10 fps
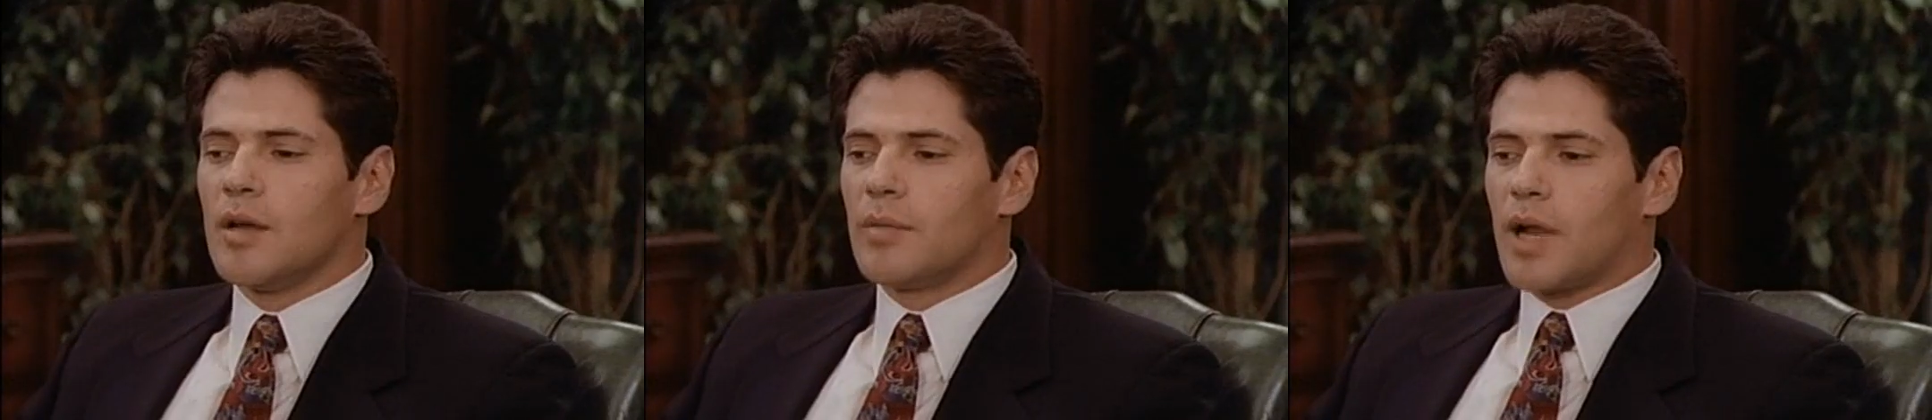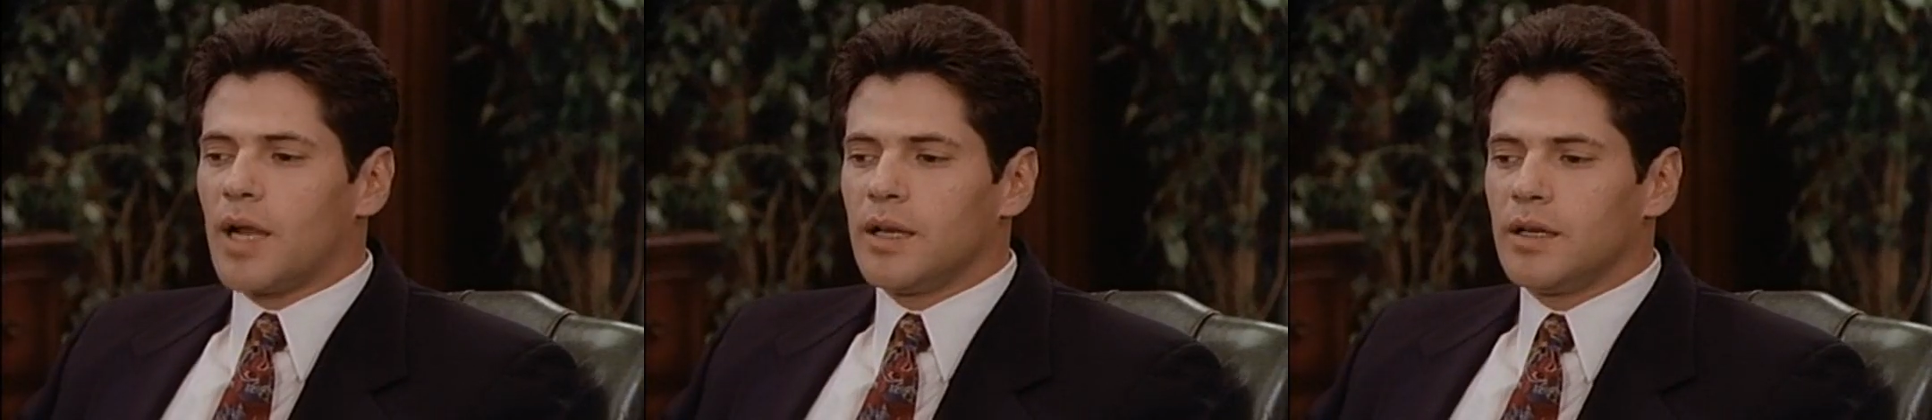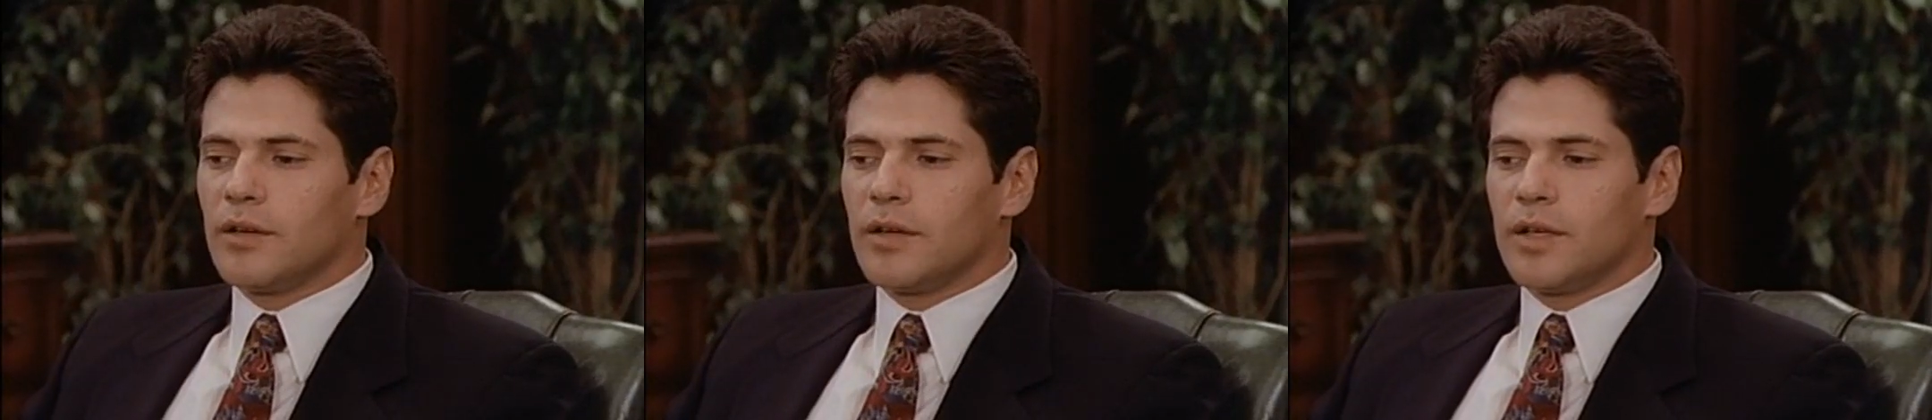but I didn't
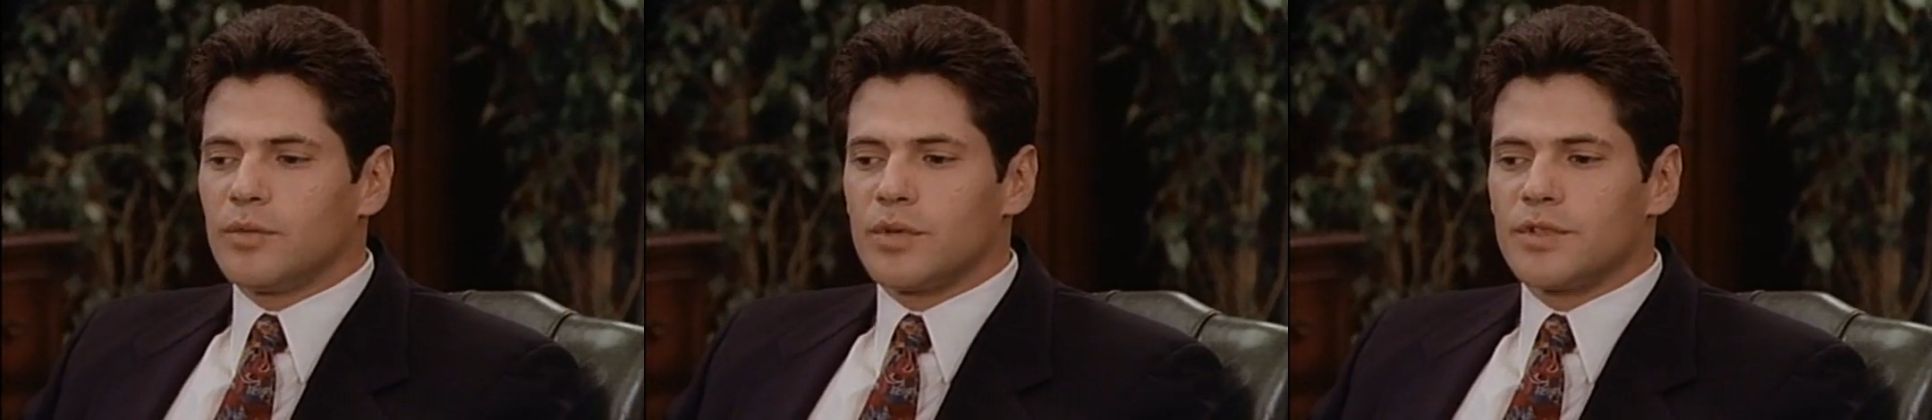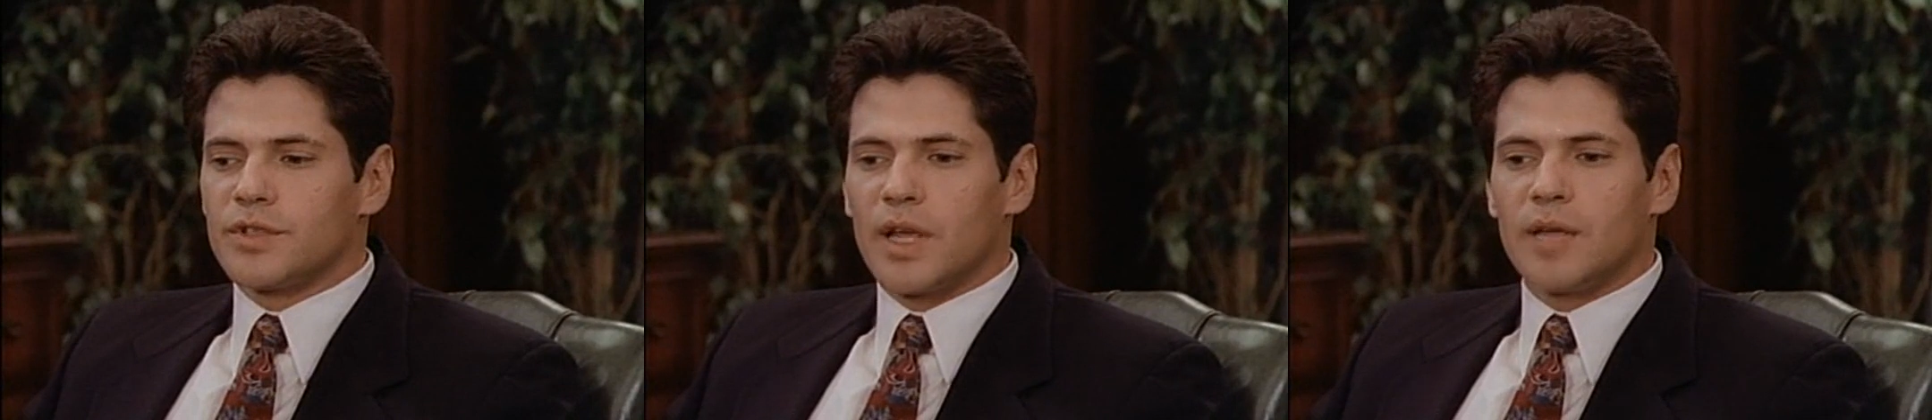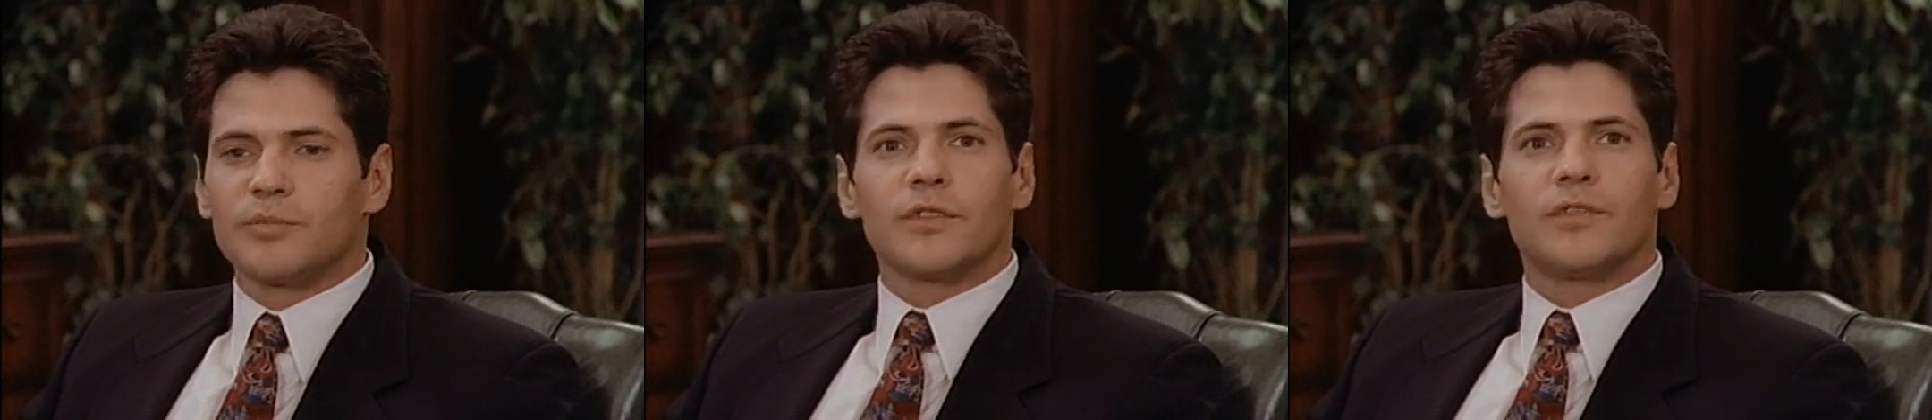hear anyone say
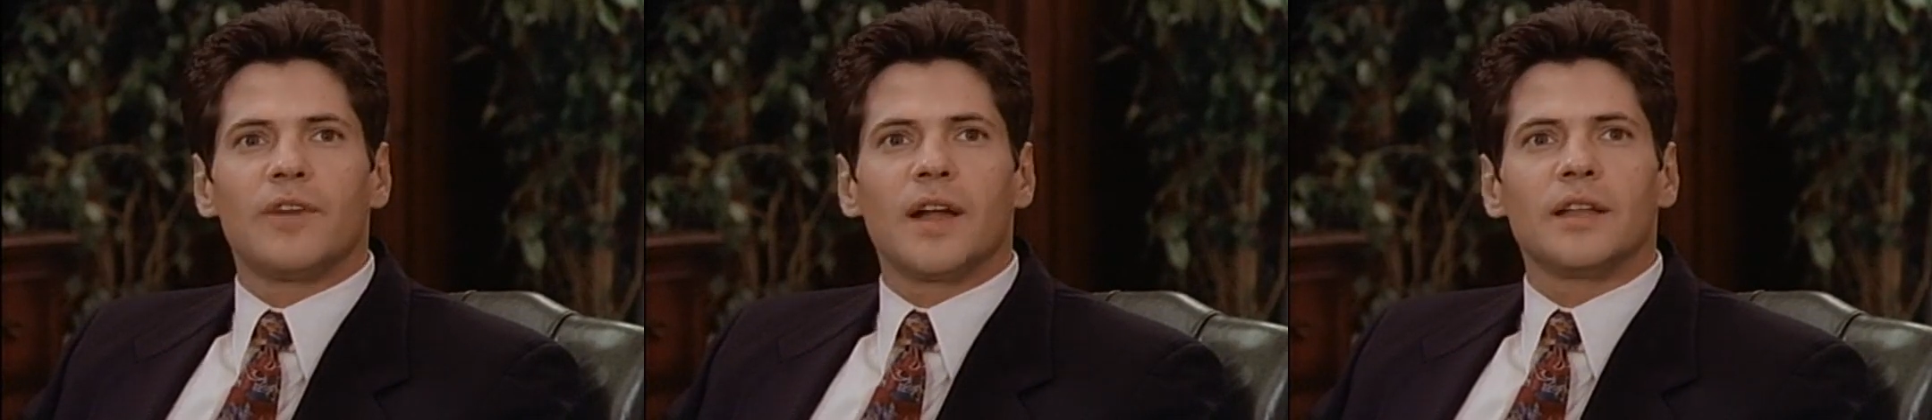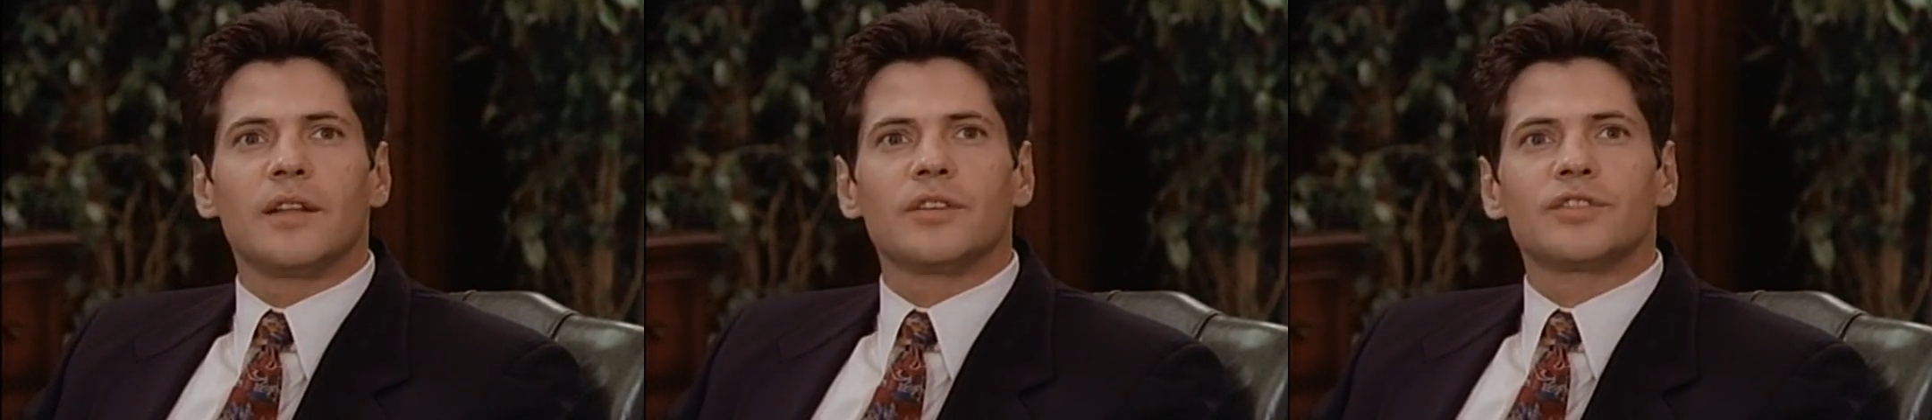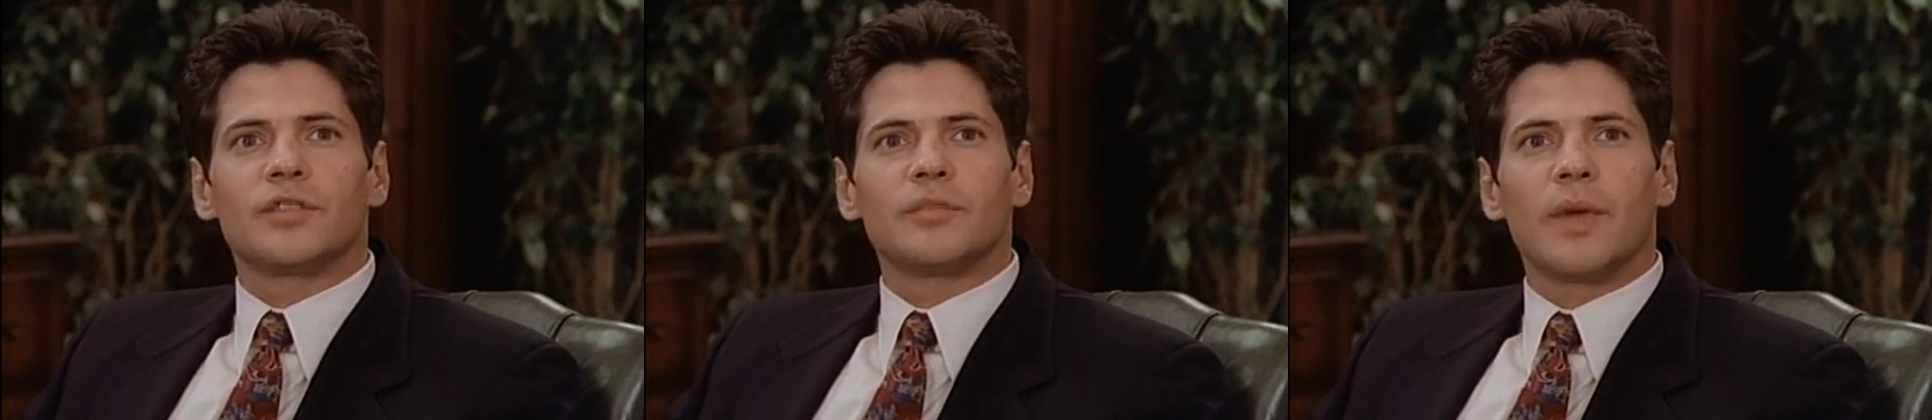provided they're
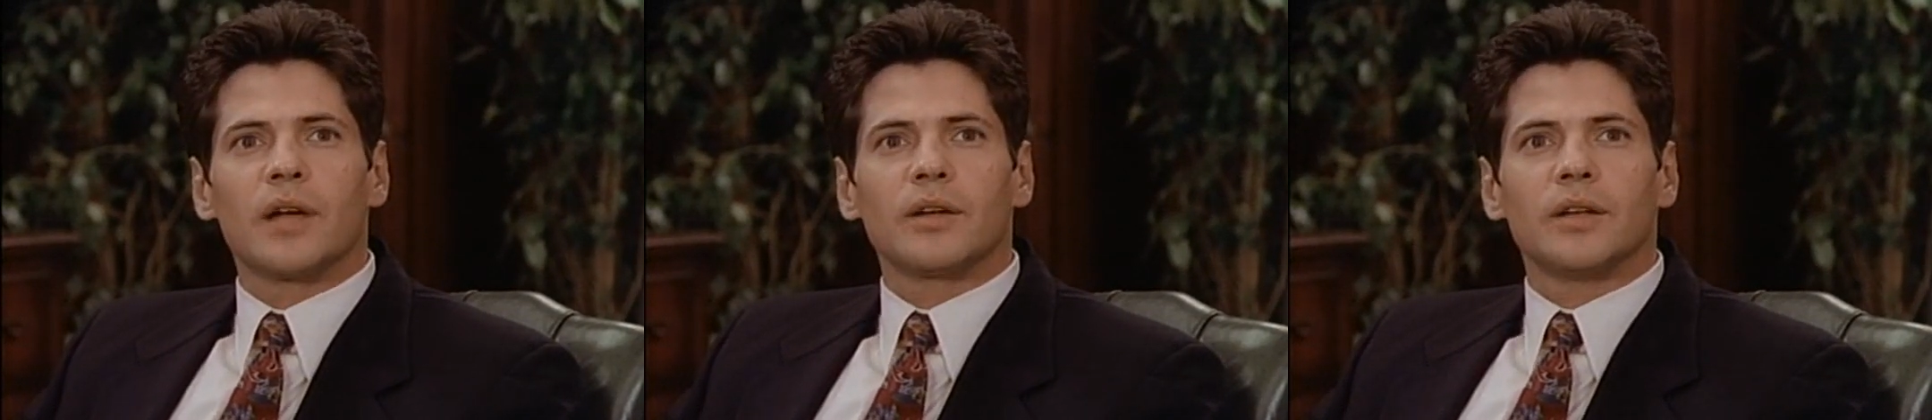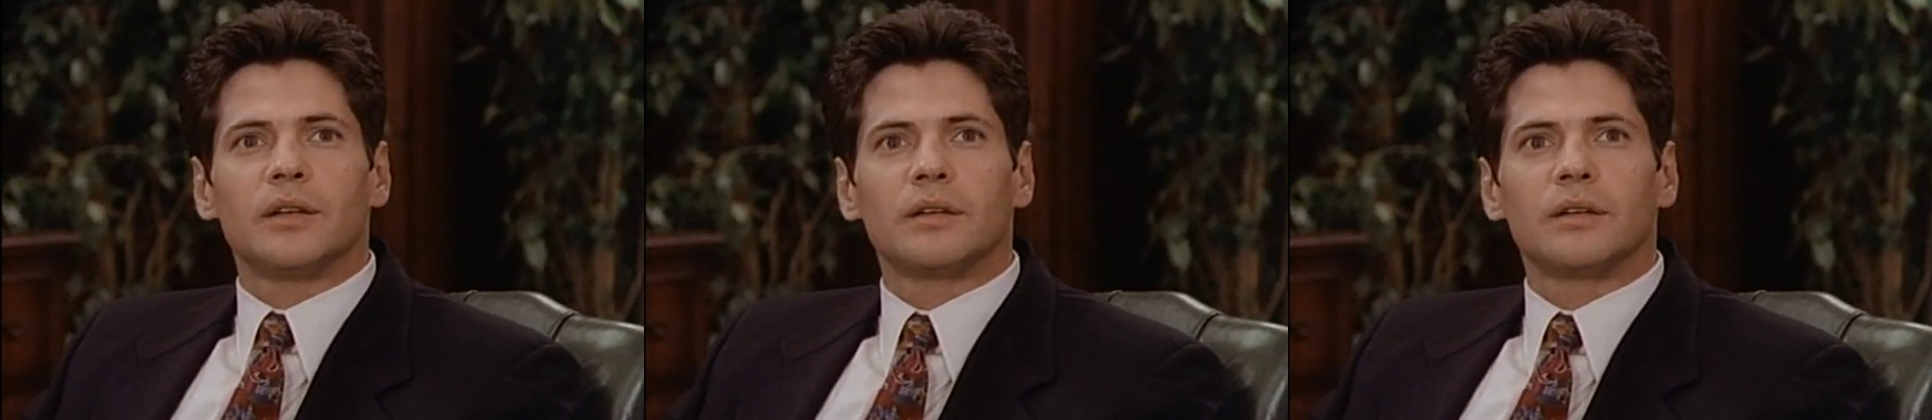still married.